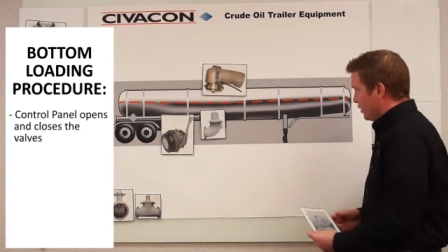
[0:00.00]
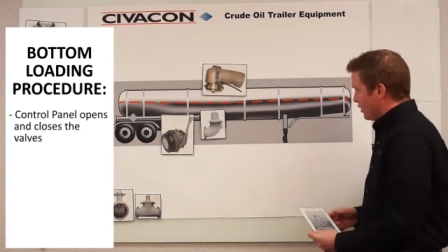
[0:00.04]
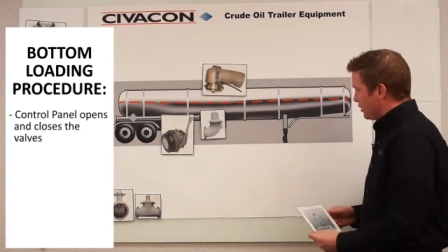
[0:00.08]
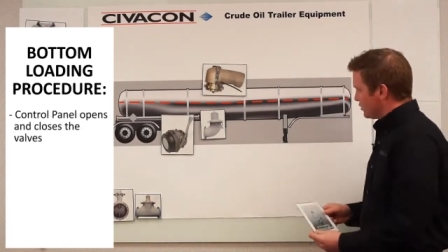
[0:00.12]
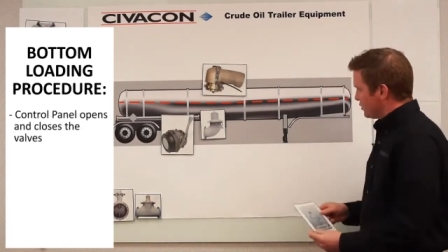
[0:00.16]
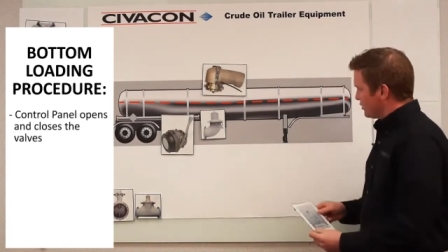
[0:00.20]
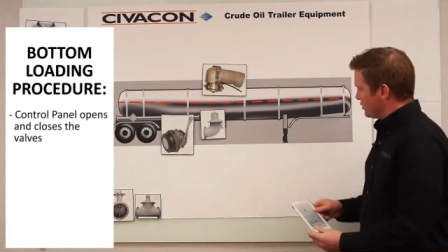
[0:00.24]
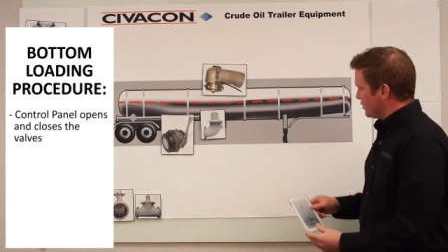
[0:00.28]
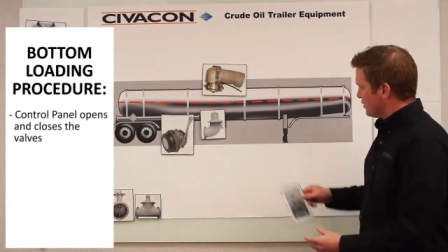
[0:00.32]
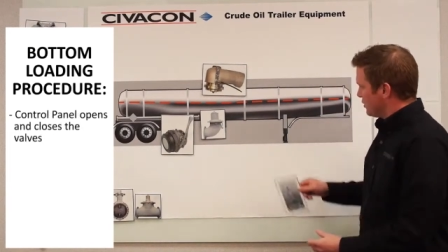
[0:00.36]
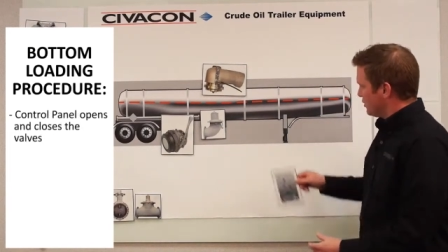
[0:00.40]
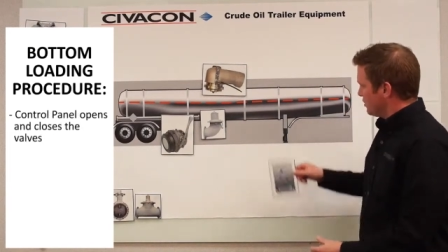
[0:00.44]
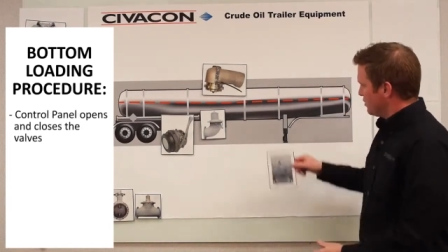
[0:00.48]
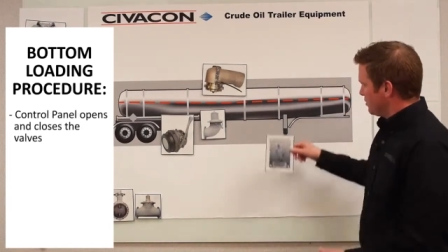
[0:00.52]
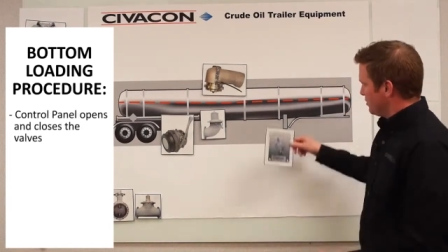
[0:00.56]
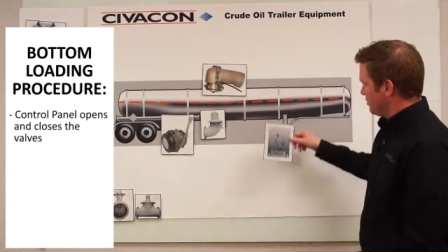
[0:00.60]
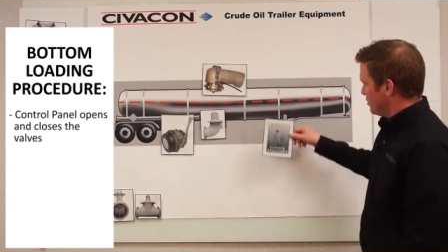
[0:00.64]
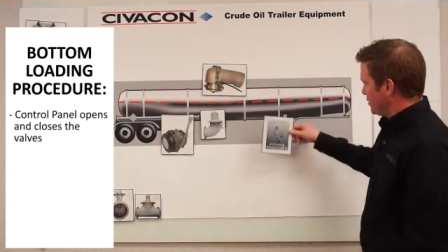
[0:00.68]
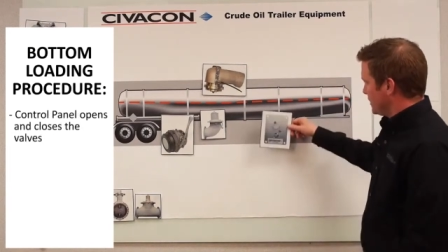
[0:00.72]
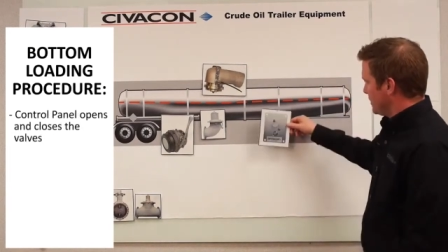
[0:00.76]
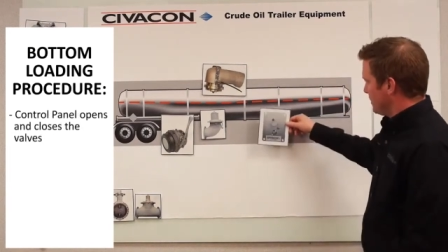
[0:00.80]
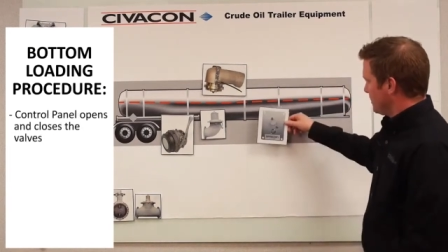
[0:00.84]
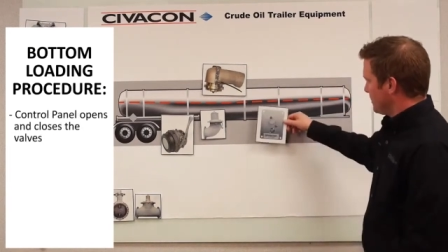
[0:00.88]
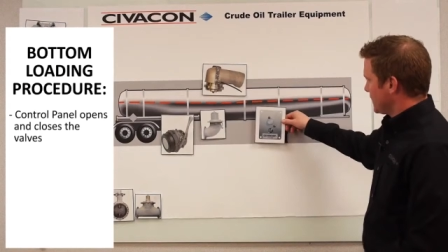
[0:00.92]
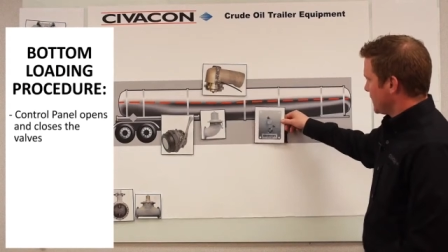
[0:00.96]
also will
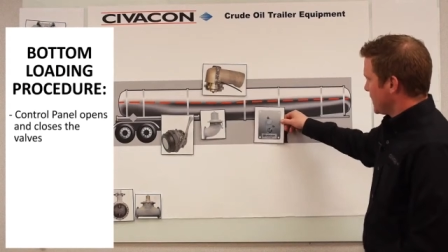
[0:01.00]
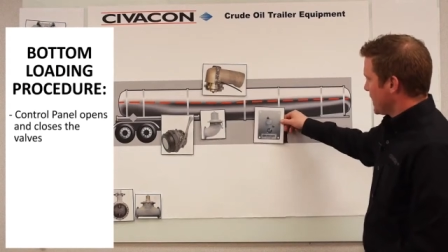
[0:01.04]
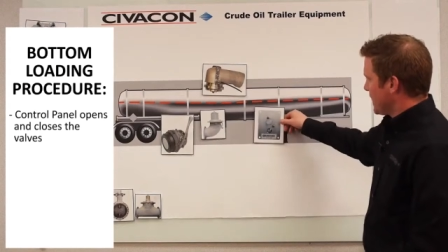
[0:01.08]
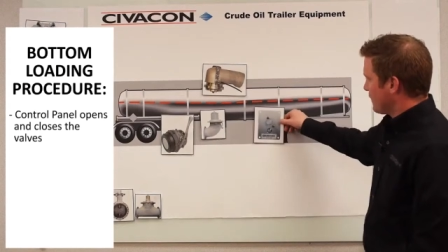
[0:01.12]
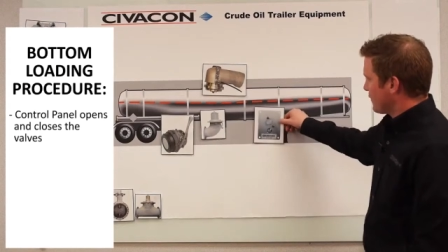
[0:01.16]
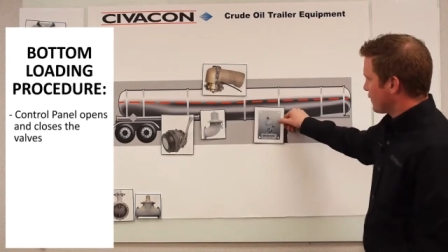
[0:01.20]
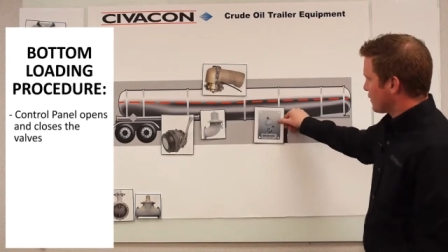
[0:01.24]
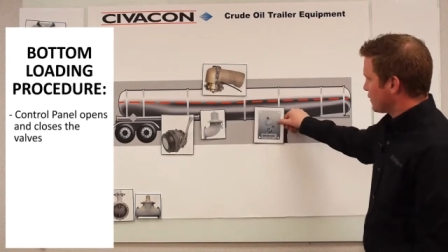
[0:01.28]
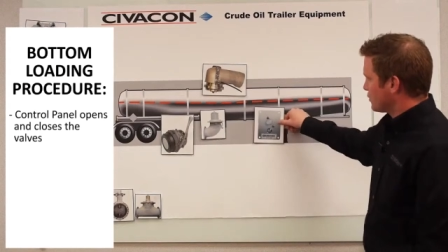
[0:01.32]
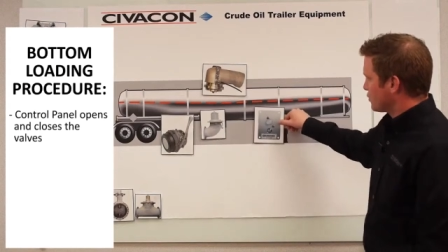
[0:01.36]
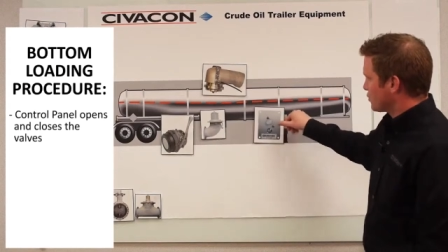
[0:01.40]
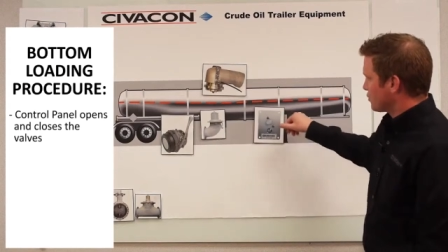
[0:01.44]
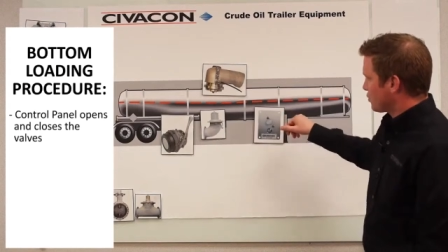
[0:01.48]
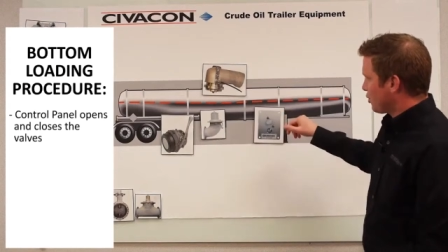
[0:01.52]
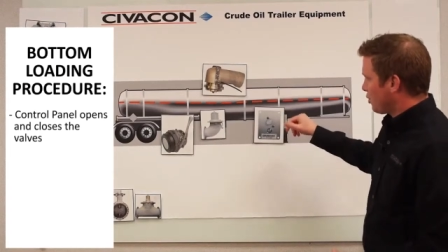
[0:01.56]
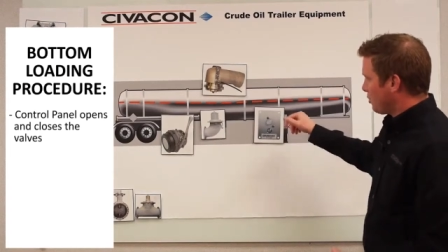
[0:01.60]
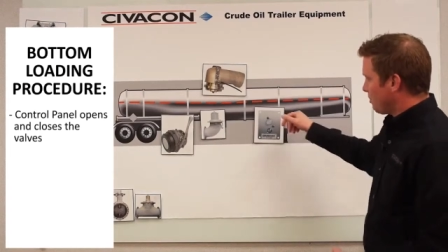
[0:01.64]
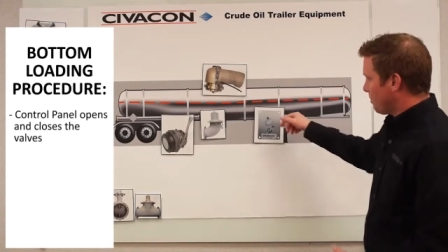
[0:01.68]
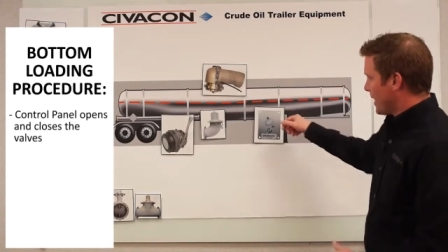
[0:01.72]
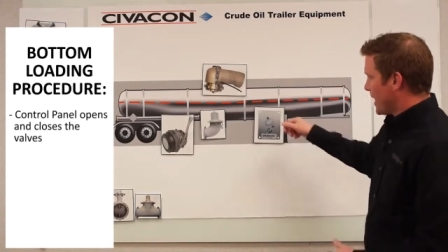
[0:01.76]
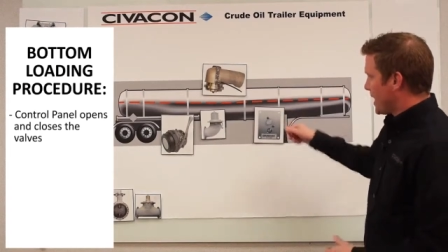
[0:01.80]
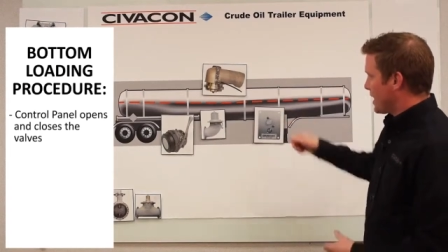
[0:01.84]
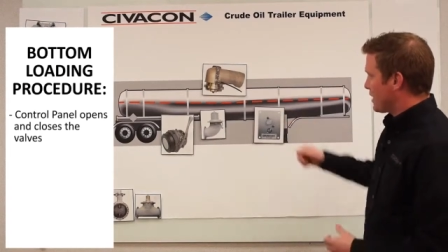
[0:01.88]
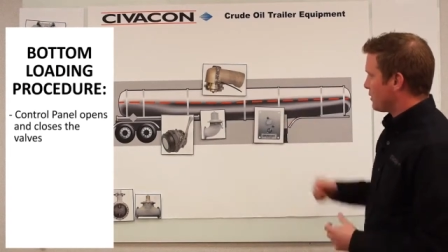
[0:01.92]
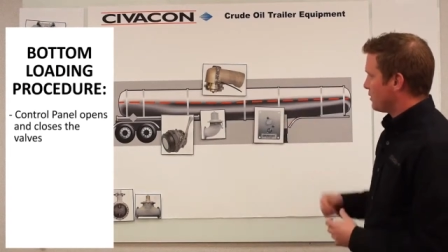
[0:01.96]
typically have a control
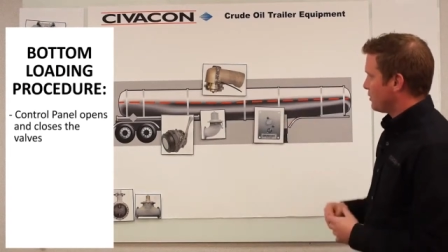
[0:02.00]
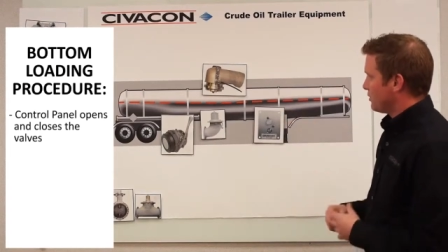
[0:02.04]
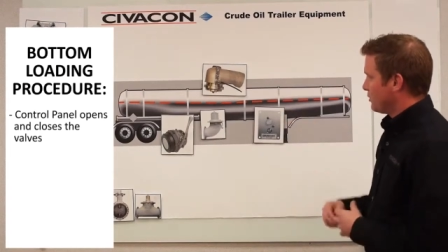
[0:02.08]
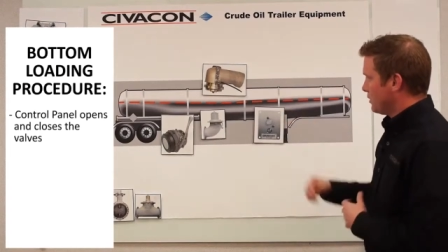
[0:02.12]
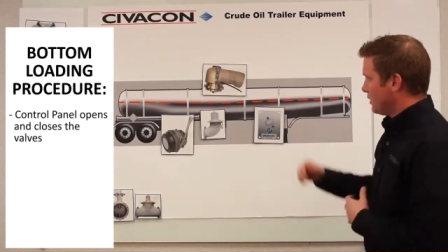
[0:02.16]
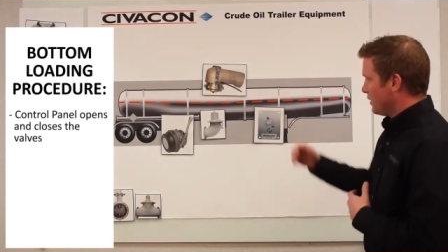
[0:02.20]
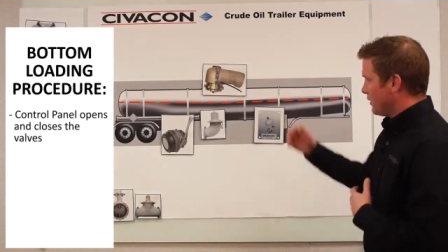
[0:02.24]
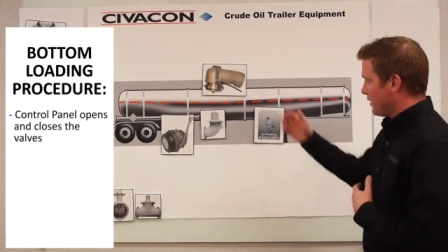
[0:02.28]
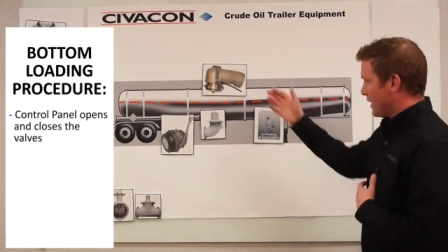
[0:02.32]
panel